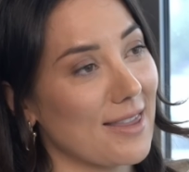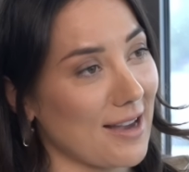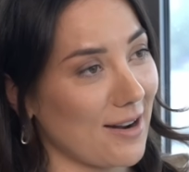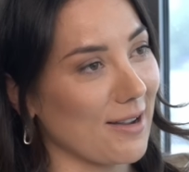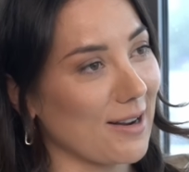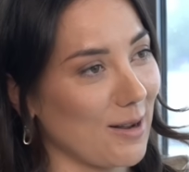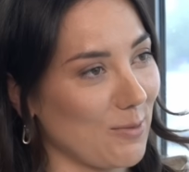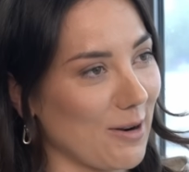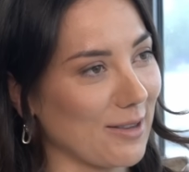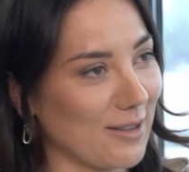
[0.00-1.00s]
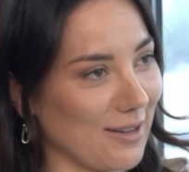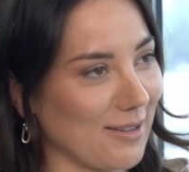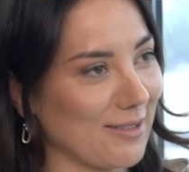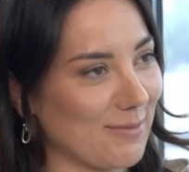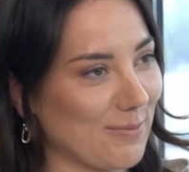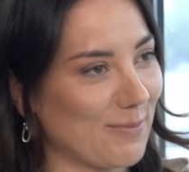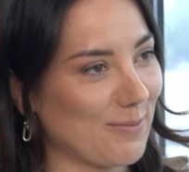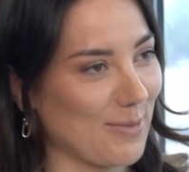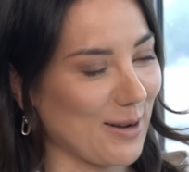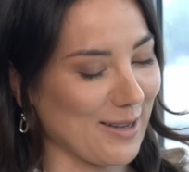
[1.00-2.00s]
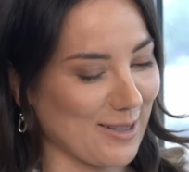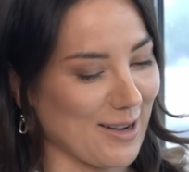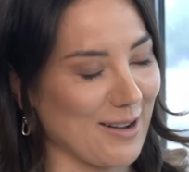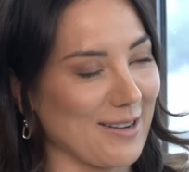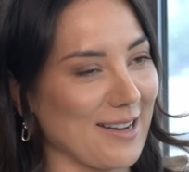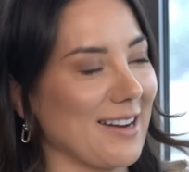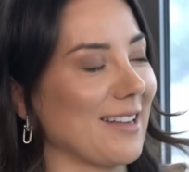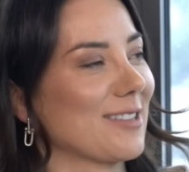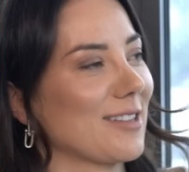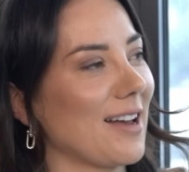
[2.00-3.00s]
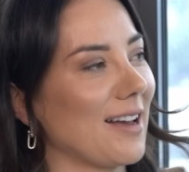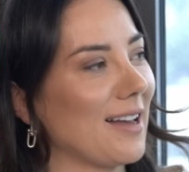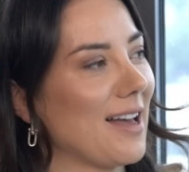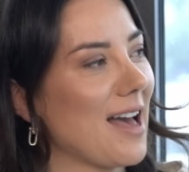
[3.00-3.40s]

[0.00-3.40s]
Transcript: In that nightclub wearing the bias cut knee-length skirt.